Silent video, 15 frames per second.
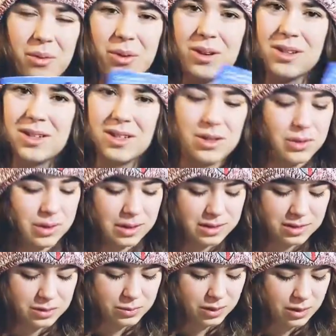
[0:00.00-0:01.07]
forward to doing
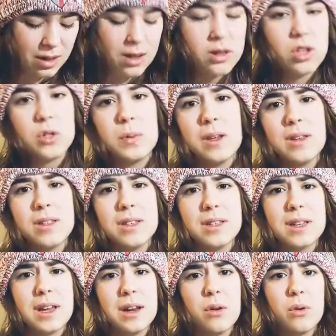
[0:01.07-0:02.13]
this as well. Just because
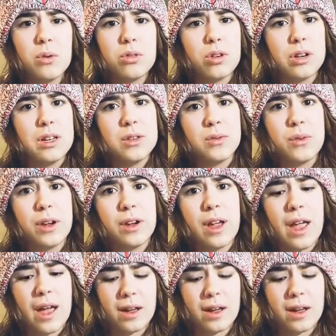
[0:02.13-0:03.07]
he's getting older and he's very